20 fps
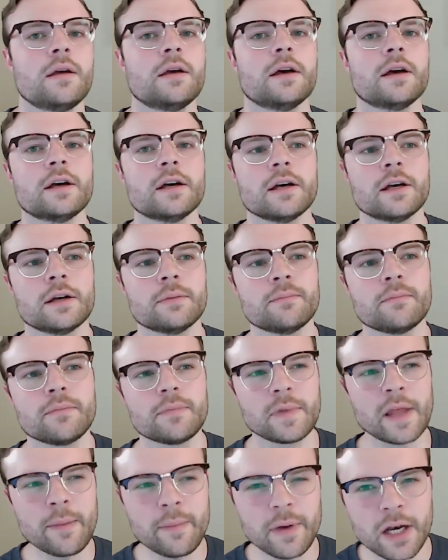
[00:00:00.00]
uh,
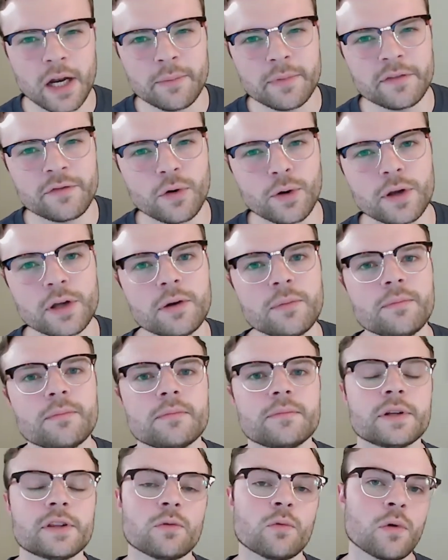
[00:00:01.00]
that may not be for you,
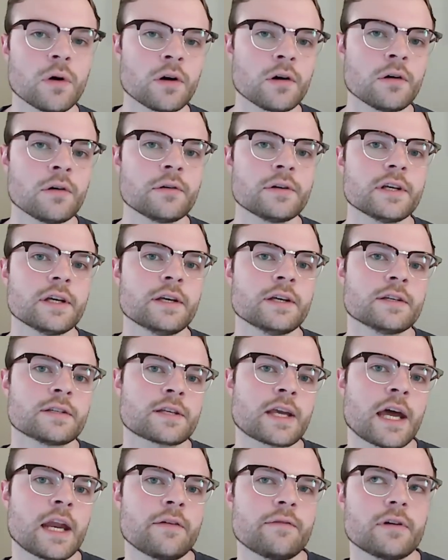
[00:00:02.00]
but the world
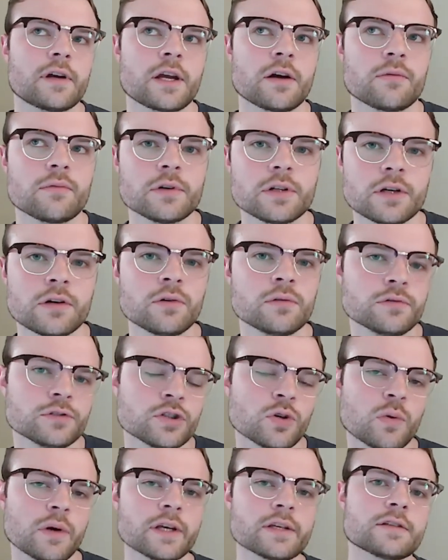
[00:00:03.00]
is kind of like a really cool
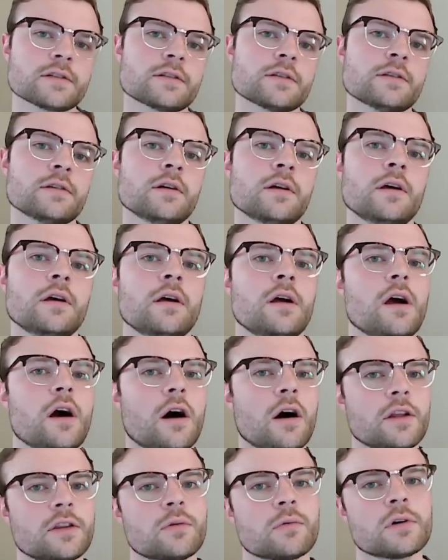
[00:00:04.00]
twist
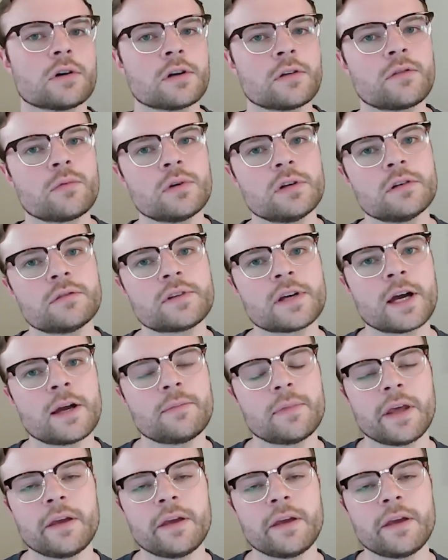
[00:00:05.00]
on the world of the Wheel of Time.